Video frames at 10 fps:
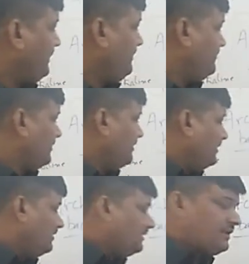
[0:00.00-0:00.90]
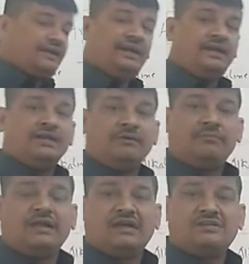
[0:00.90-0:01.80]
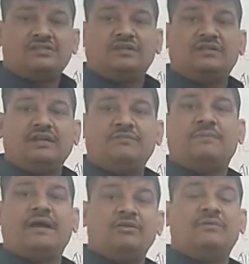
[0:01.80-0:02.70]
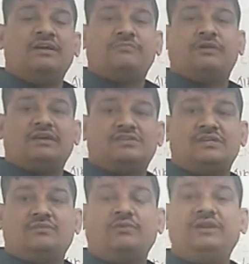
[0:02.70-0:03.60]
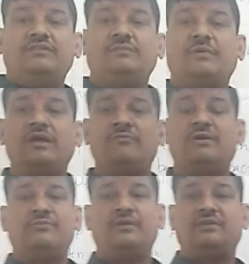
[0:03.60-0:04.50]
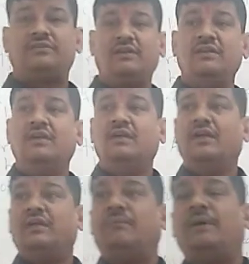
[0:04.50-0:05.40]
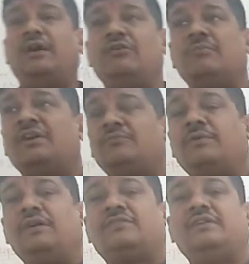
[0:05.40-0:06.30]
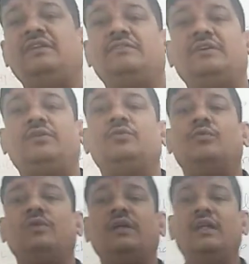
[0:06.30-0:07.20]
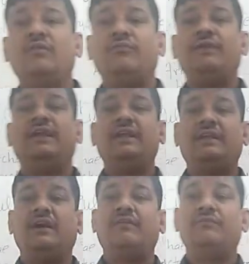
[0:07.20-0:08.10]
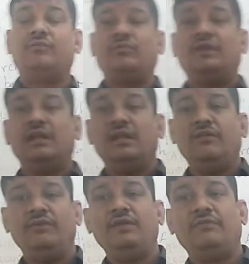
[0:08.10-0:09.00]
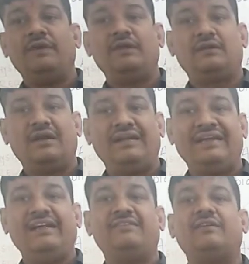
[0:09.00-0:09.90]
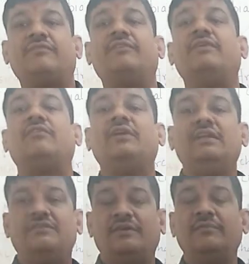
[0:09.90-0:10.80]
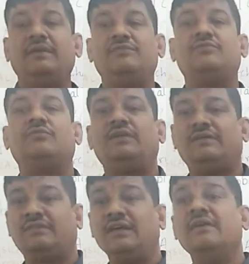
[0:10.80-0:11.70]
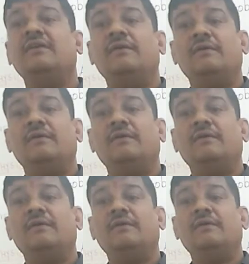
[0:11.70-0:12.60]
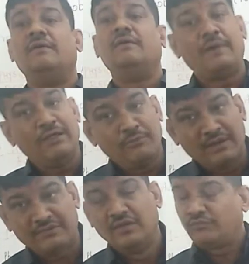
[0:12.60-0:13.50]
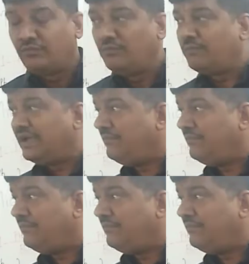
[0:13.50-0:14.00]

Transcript: means the rate of production, that is biomass production. What is the biomass production? Biomass production is the total weight of total living weight contains of an organism is known as the. So while we are